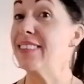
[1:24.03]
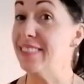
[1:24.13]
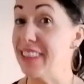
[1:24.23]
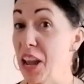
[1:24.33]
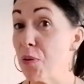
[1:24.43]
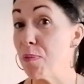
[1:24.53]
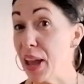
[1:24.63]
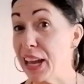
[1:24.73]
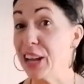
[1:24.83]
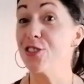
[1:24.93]
Today we're
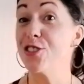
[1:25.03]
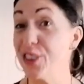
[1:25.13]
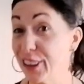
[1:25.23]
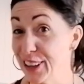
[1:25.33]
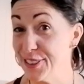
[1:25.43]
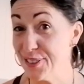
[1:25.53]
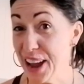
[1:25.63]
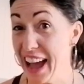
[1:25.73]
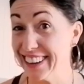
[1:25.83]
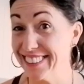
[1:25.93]
making Chiles
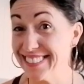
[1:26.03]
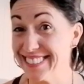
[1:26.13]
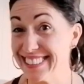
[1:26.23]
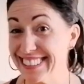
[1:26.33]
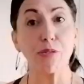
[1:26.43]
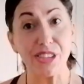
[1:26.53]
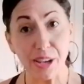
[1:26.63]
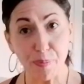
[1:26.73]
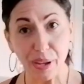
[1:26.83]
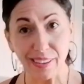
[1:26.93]
Rellenos. Now,
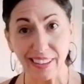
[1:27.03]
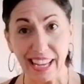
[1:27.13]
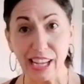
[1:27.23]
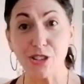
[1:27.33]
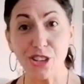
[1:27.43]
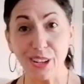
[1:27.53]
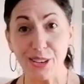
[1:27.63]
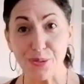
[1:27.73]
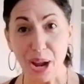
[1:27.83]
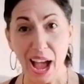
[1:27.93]
typically,
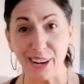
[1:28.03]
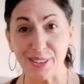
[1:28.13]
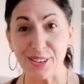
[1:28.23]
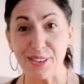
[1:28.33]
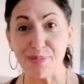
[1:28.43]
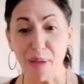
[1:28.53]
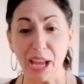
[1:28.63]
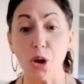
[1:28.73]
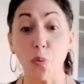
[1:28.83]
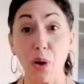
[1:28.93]
Chiles Rellenos is
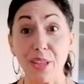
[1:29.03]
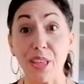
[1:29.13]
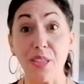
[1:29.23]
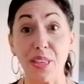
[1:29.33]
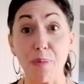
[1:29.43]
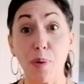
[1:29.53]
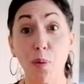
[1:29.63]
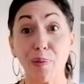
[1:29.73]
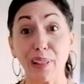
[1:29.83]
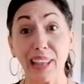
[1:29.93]
made with the
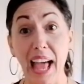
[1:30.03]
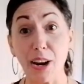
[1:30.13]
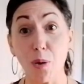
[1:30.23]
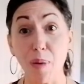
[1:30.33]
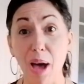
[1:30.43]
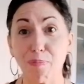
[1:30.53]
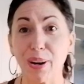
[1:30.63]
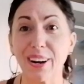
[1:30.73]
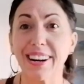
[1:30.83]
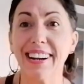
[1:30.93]
poblano
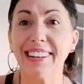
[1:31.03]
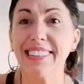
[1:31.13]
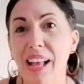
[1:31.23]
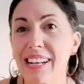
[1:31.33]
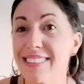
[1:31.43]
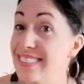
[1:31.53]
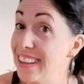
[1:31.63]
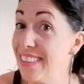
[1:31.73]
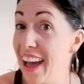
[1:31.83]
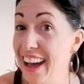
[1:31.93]
pepper.
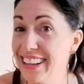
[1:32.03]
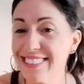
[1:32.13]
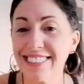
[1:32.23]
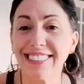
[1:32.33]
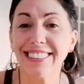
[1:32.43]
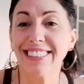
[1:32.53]
See that?